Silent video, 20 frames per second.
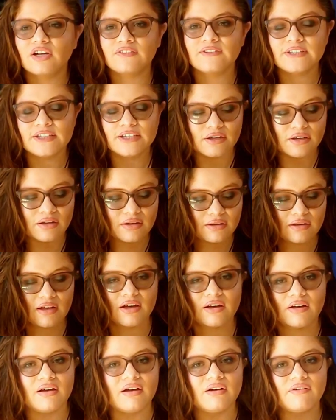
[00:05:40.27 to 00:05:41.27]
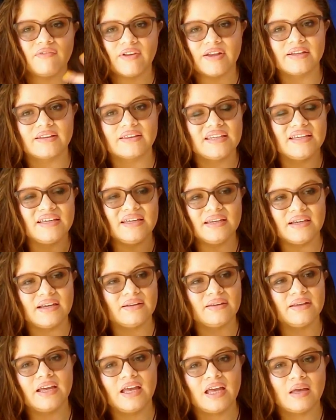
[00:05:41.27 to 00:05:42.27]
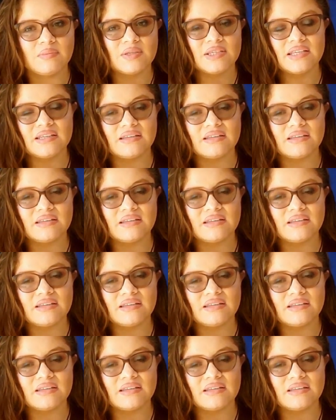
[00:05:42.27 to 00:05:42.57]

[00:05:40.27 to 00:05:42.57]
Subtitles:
seeing like Dean killing him,